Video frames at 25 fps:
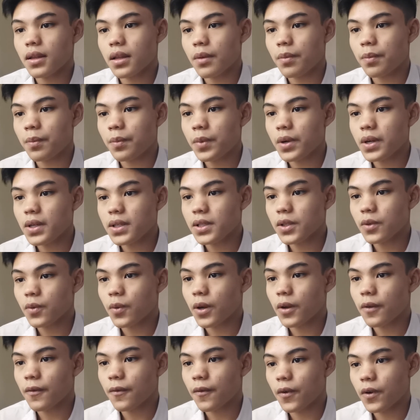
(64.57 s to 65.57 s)
the prince
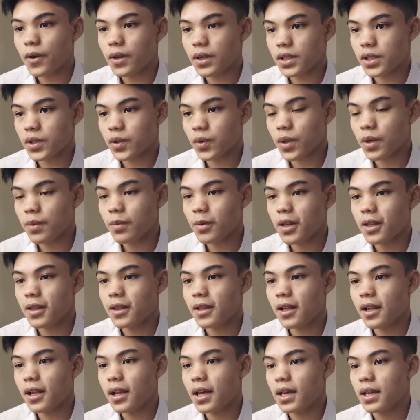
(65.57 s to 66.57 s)
went for a swim in
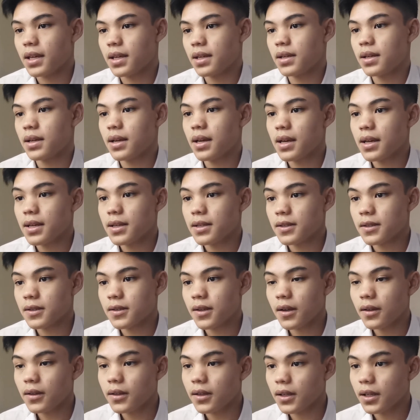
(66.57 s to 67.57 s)
the lake.
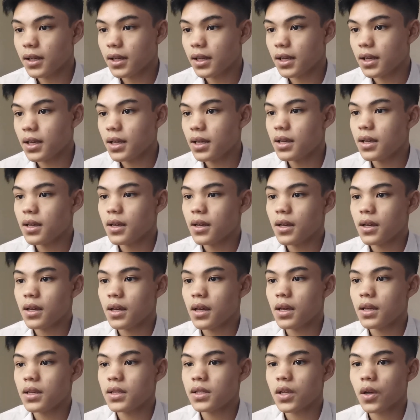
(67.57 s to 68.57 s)
Suddenly,
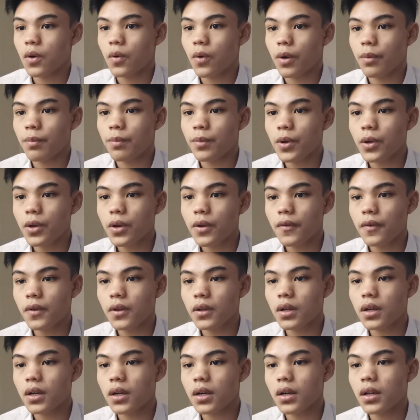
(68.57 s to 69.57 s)
he saw a
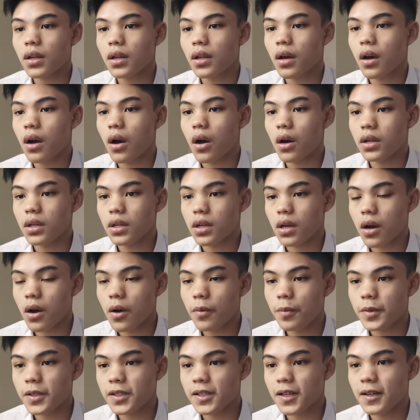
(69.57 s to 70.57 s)
beautiful girl on the
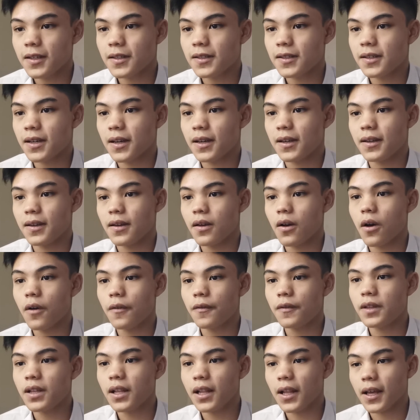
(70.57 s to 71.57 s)
opposite side
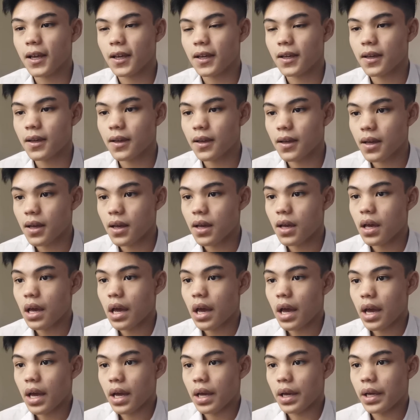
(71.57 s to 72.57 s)
of the lake.
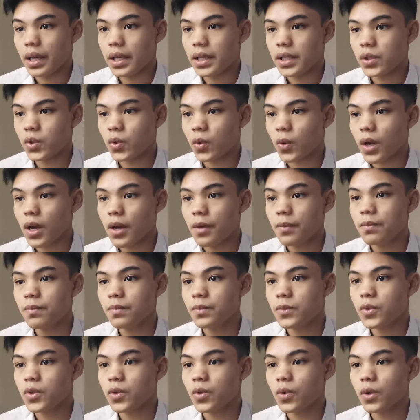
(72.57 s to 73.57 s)
He
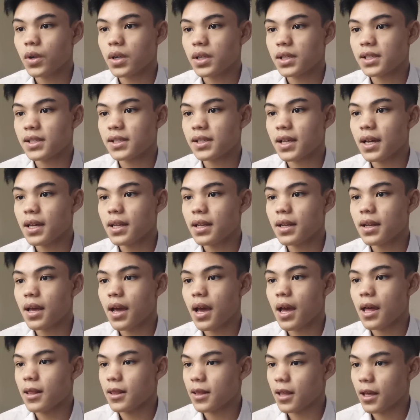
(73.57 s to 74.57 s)
swam to her side
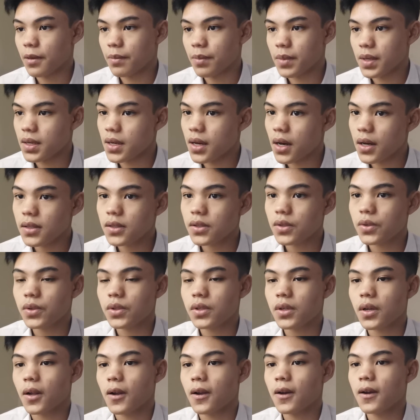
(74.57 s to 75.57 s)
and they began to
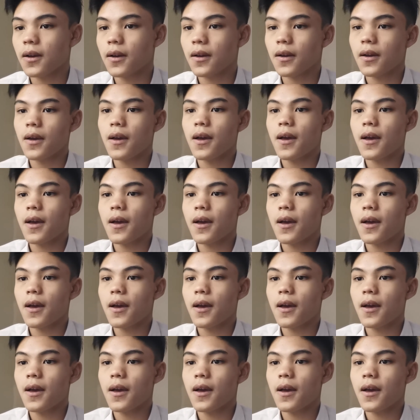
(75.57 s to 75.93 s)
talk.